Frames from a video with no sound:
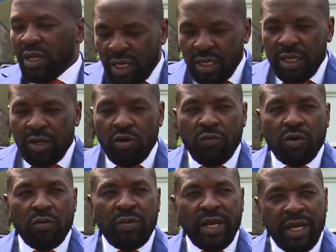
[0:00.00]

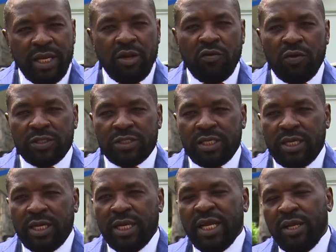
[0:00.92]
by any normal
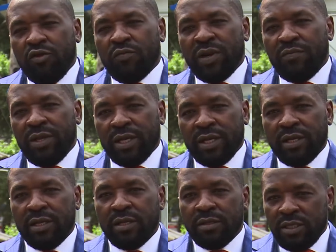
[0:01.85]
standard, any human being,
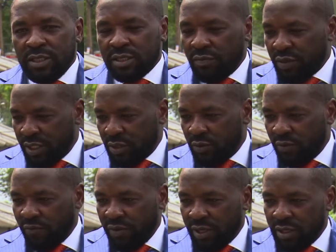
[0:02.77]
this is something that you'd
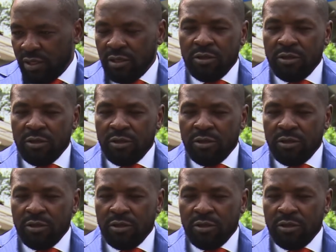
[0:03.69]
fear.